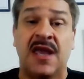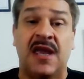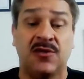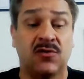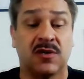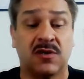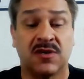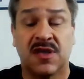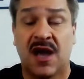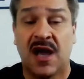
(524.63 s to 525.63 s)
And you can
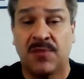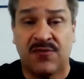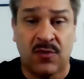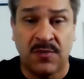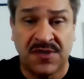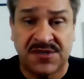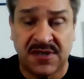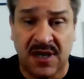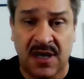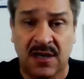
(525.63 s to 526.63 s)
look at the high
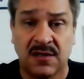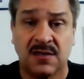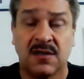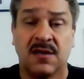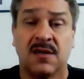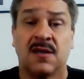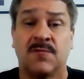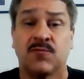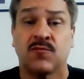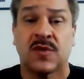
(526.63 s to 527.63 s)
performance or
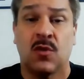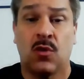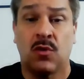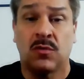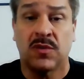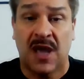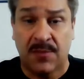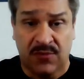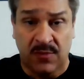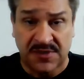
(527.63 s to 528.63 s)
the high
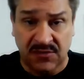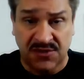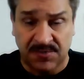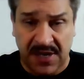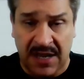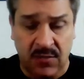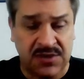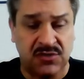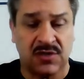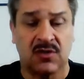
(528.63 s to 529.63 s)
performance leadership
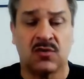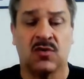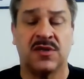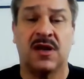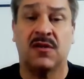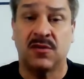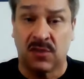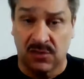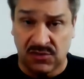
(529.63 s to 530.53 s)
language. You can look on there.